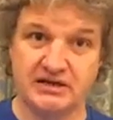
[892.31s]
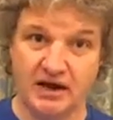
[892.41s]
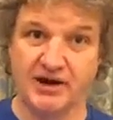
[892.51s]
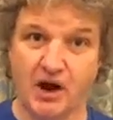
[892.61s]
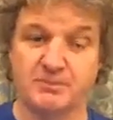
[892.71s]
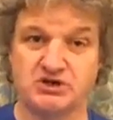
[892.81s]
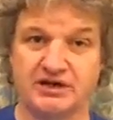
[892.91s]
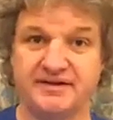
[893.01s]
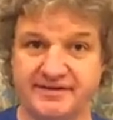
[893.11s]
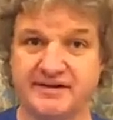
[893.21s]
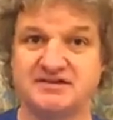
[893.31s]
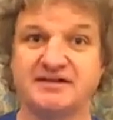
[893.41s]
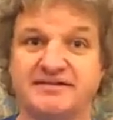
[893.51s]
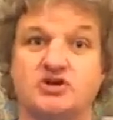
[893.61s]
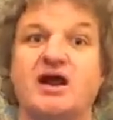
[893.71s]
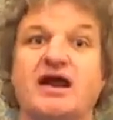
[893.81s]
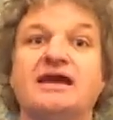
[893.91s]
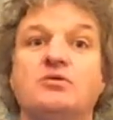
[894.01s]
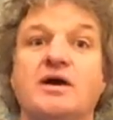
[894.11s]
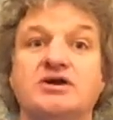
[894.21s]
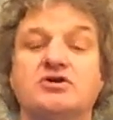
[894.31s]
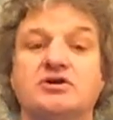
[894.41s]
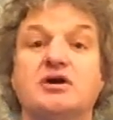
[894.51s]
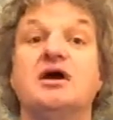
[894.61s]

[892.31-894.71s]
an option in settings tracking where you can